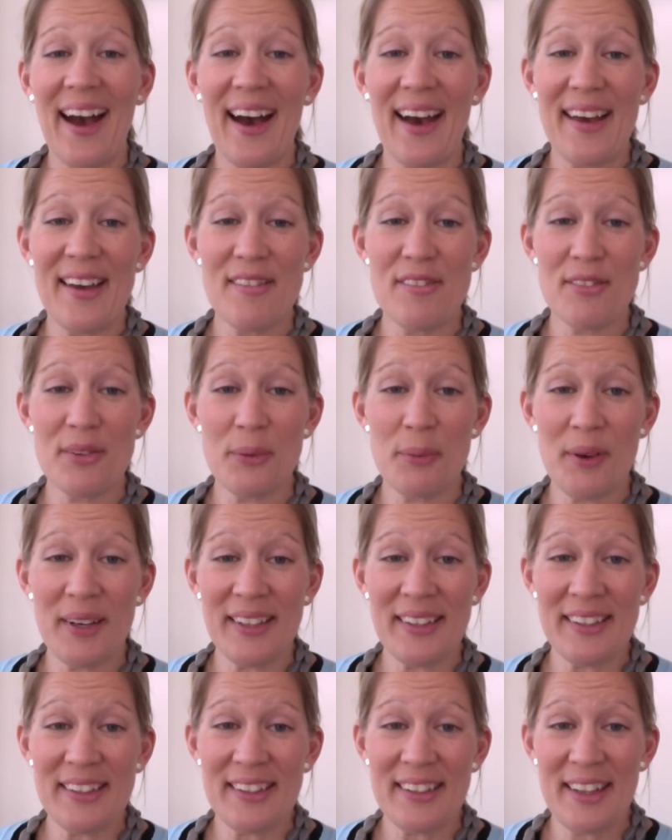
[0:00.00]
Hi everyone,
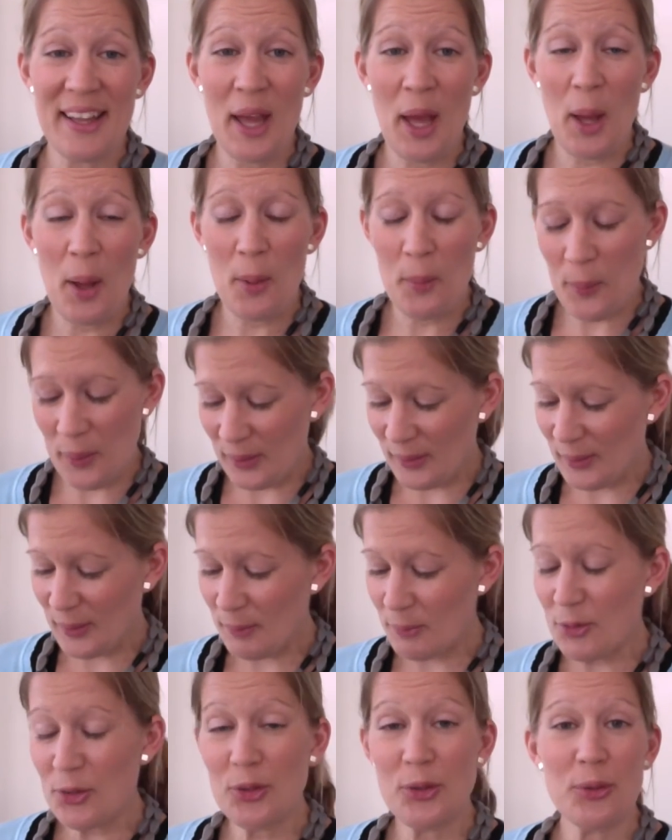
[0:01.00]

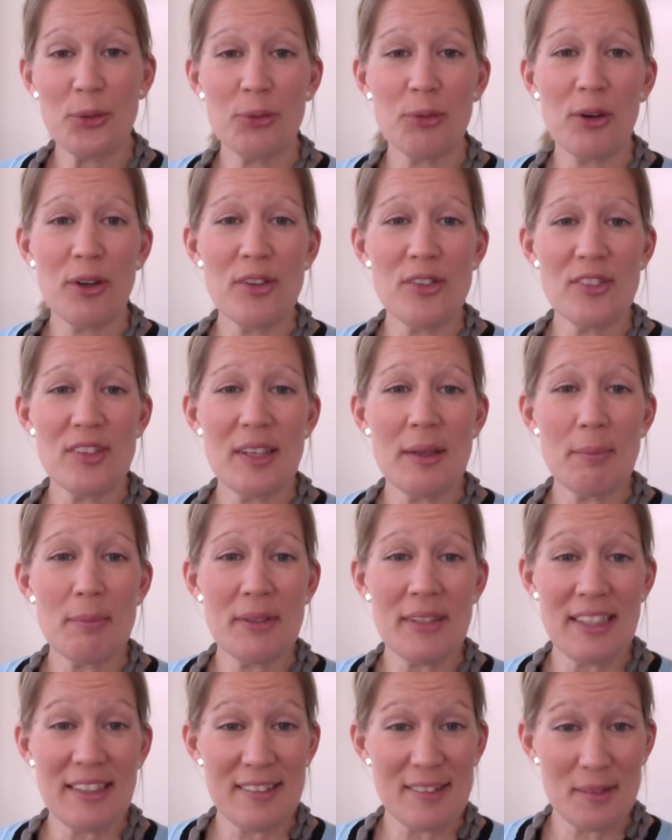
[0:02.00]
welcome to Rose Hip
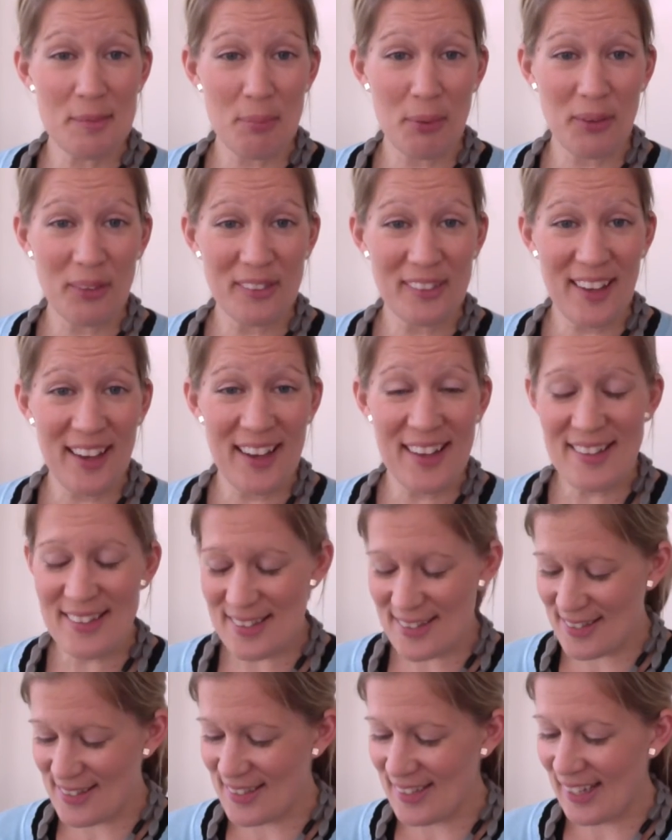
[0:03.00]
Knits
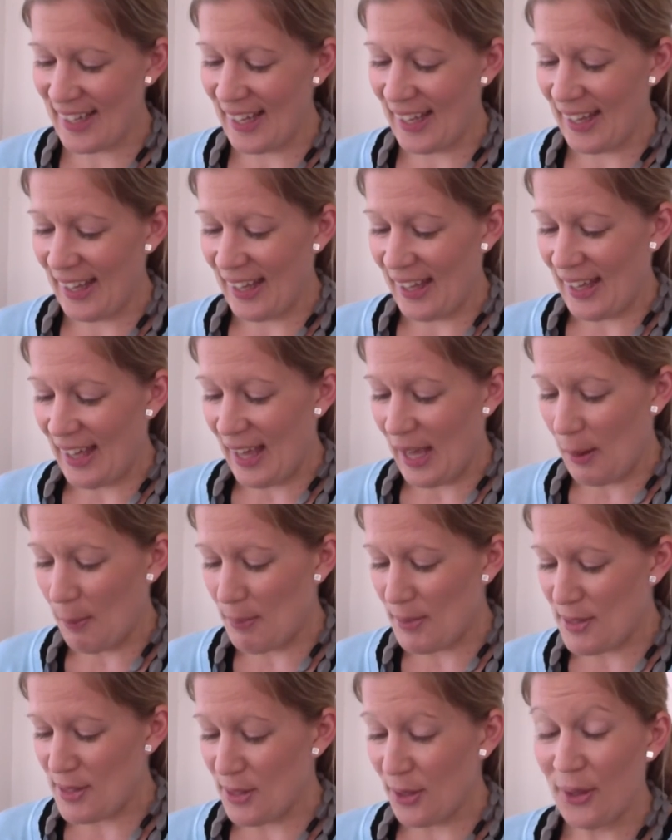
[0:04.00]
Podcast,
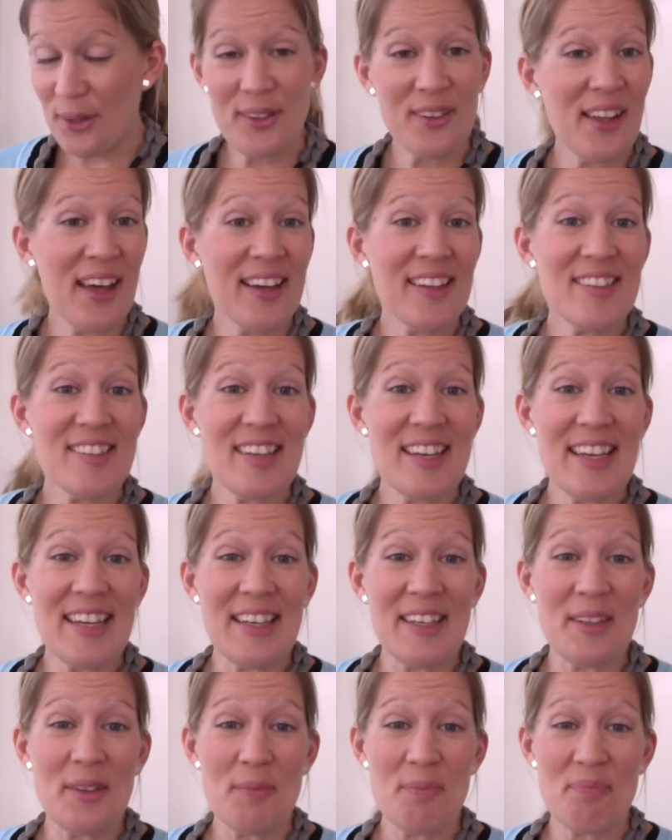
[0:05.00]
episode 19.
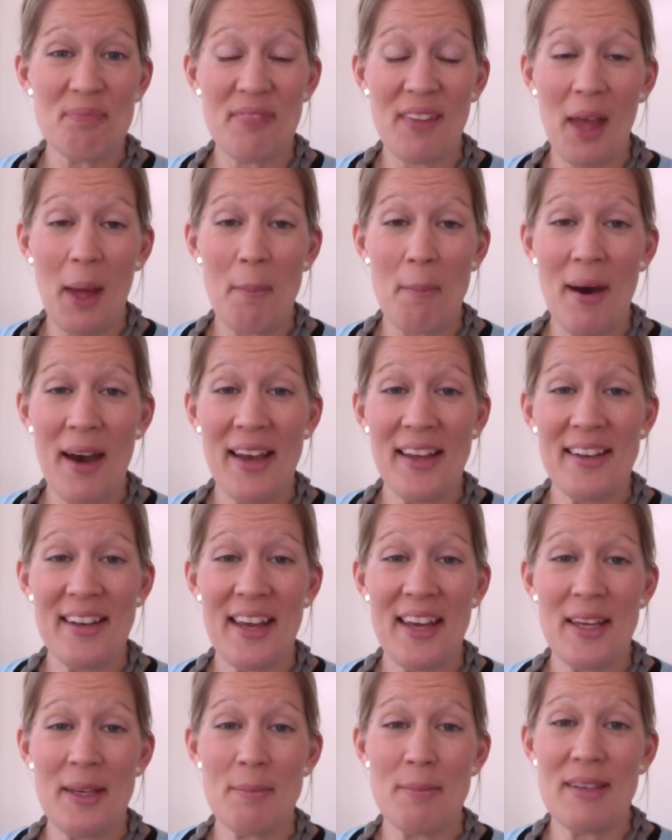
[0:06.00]
My
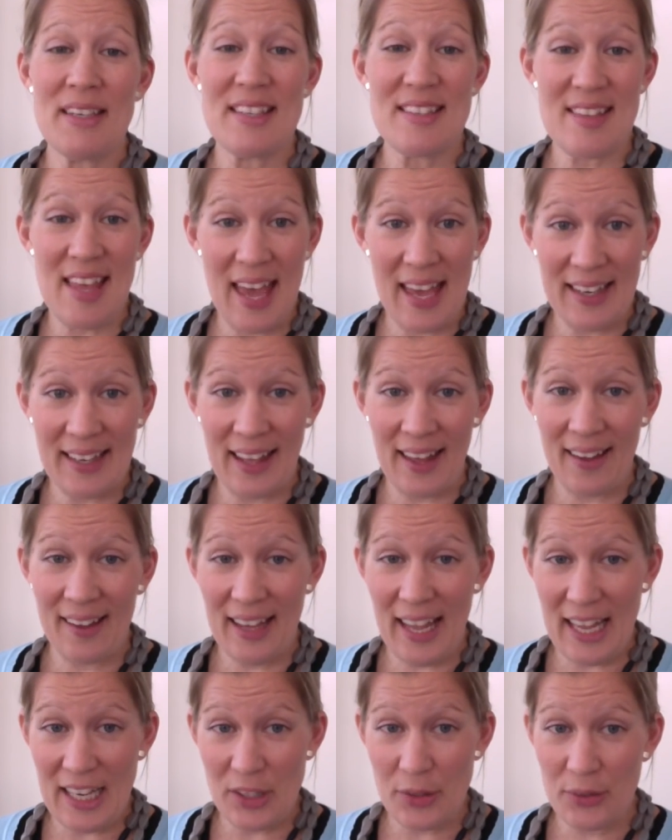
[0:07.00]
name is Hanna
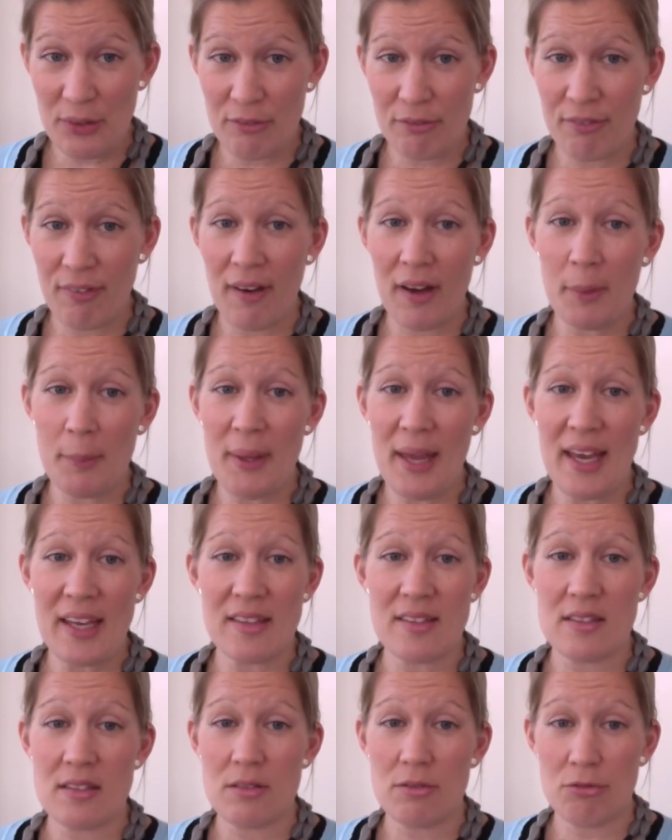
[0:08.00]
and you can find me as
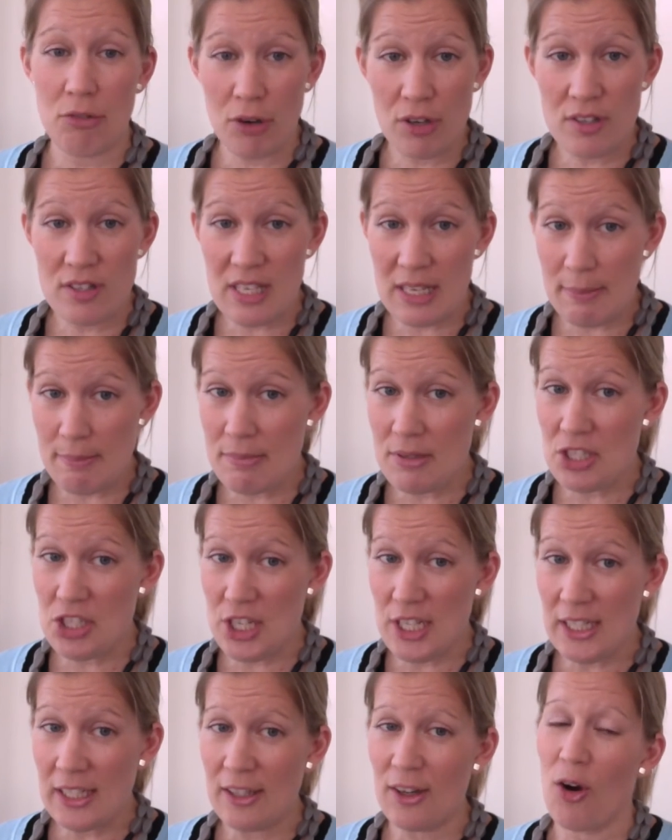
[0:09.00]
Rose Hip
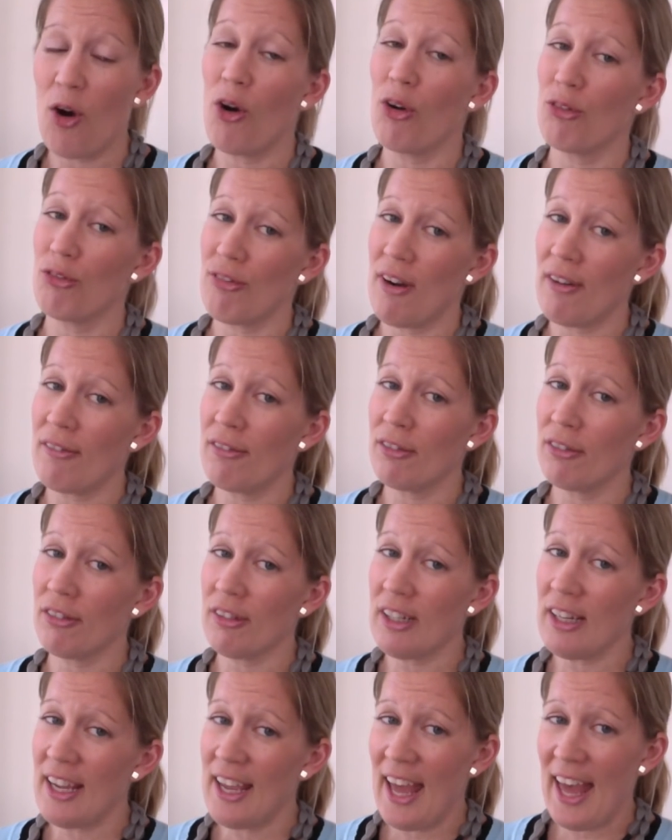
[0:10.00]
Chick on
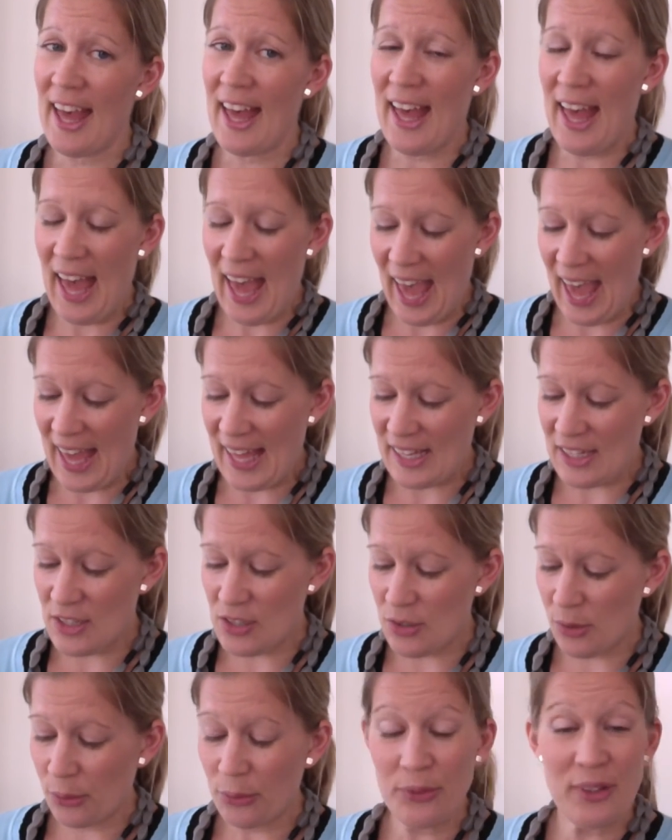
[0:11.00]
Ravelry and
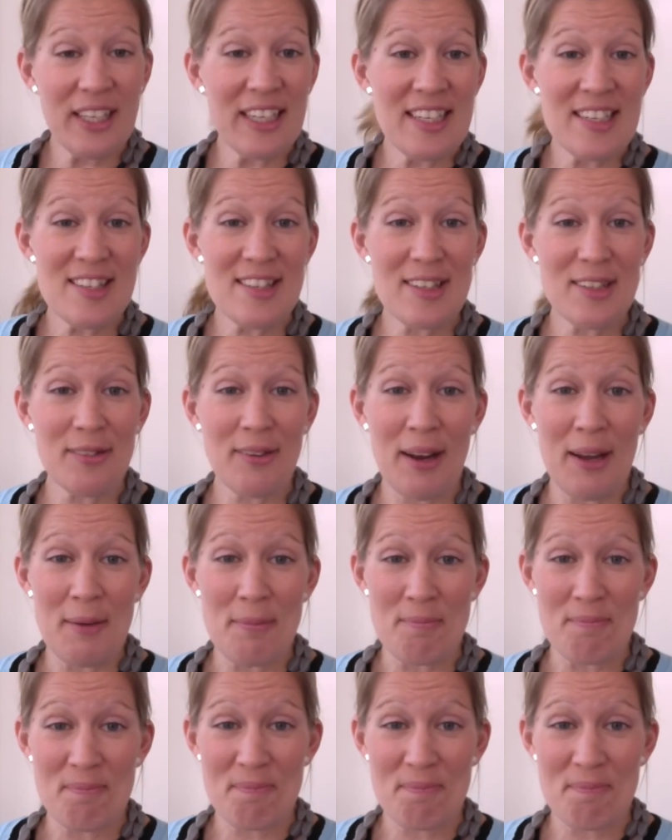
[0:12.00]
on Instagram.